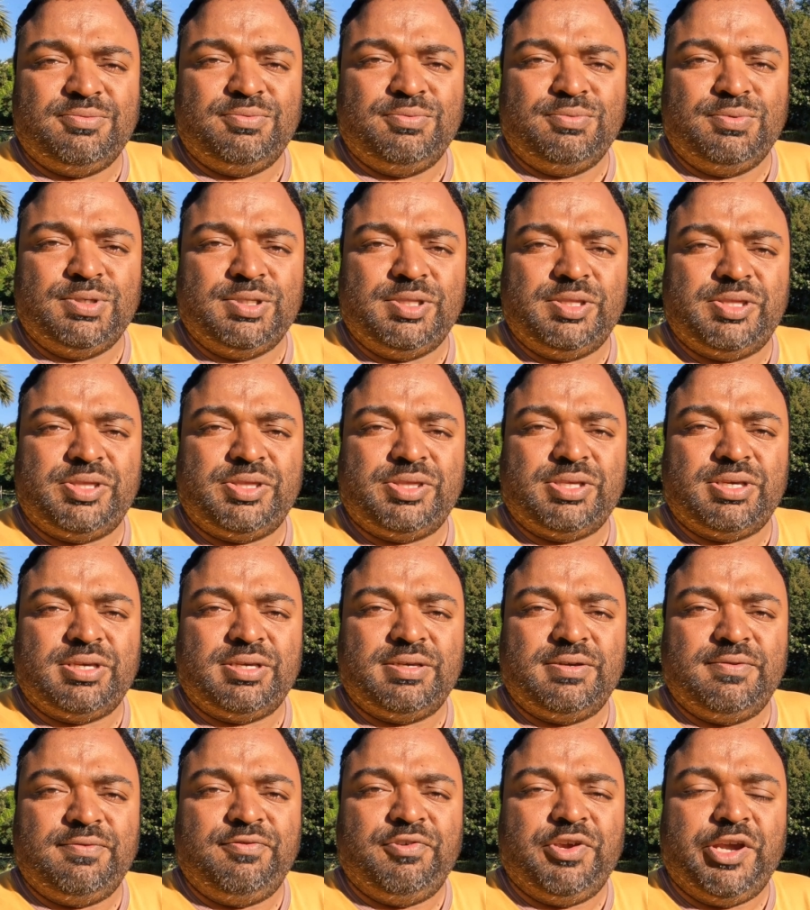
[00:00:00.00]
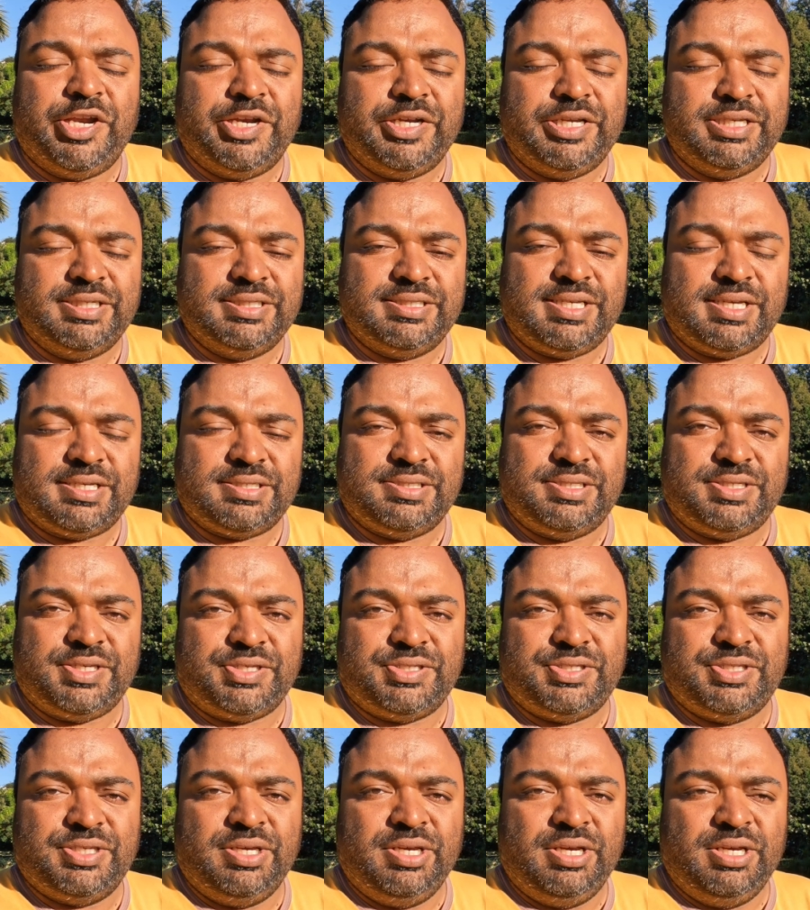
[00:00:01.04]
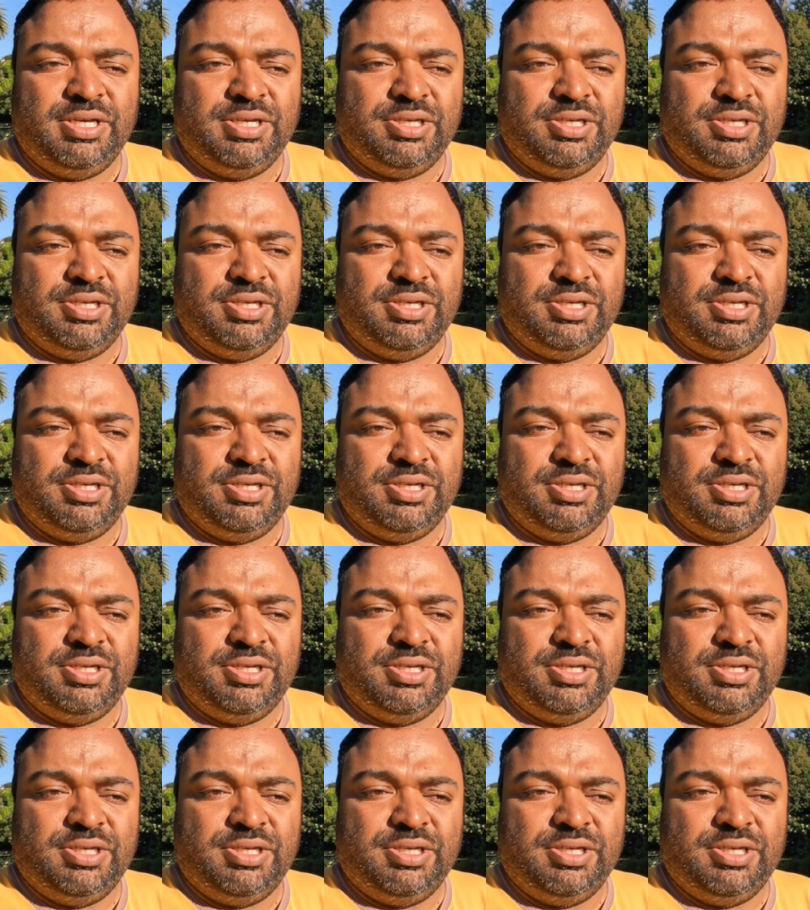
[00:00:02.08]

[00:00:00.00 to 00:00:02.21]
with varying success.